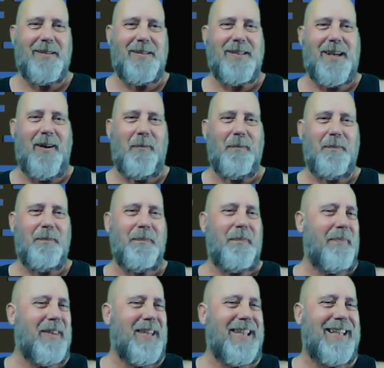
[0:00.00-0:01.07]
So
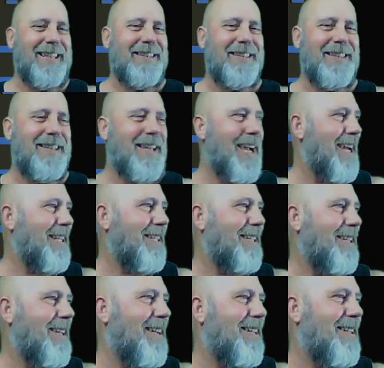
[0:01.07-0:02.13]
that,
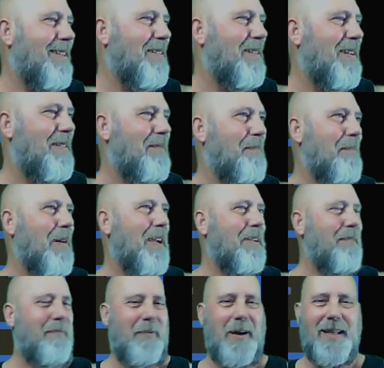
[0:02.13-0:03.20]
my
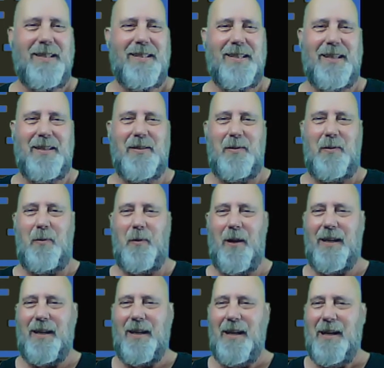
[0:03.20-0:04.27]
friends, is
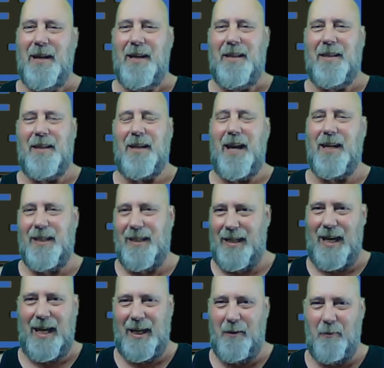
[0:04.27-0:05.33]
what the
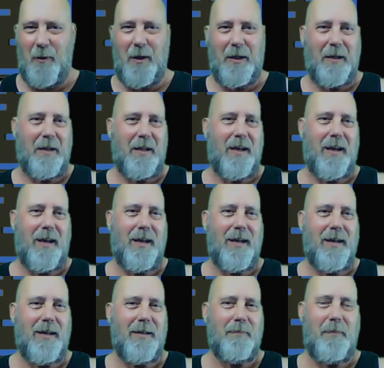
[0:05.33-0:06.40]
1981
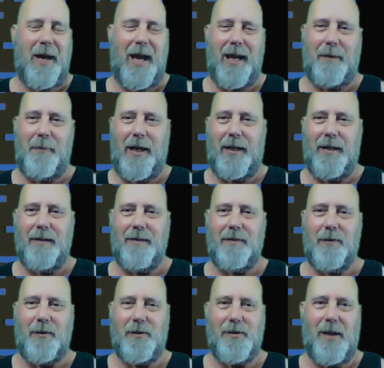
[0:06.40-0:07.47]
Pac-Man
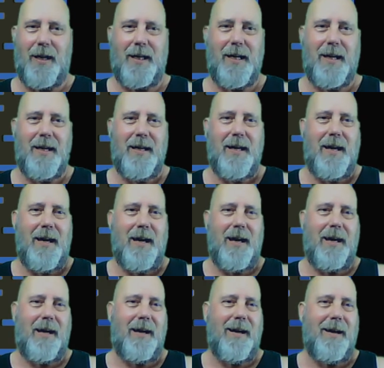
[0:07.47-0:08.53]
looks like.
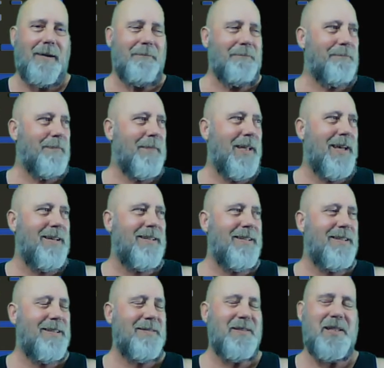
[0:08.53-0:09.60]

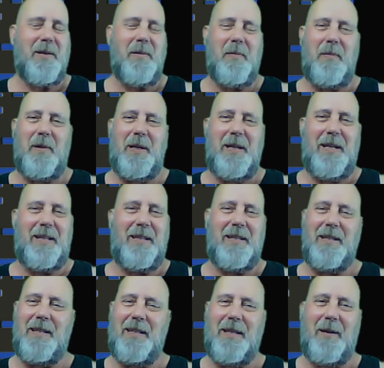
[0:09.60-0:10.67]
It's,
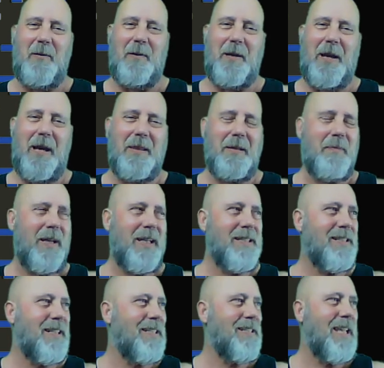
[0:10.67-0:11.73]
not the
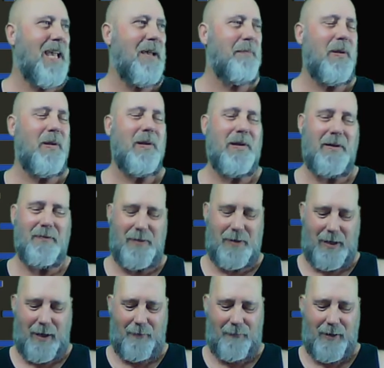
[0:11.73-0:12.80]
best example of
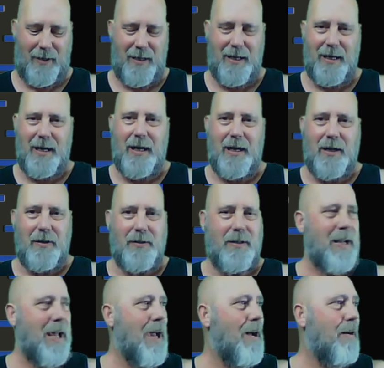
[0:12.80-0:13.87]
stuff. So
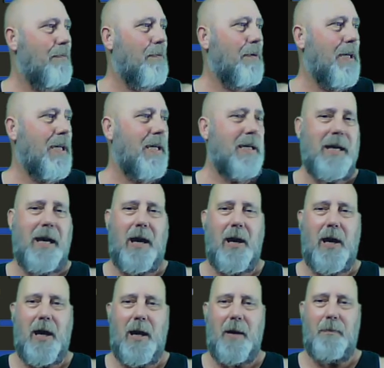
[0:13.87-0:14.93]
now if we
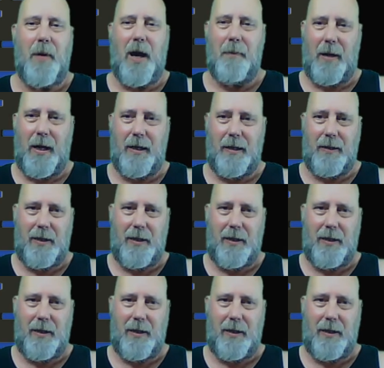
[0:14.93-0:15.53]
pop out of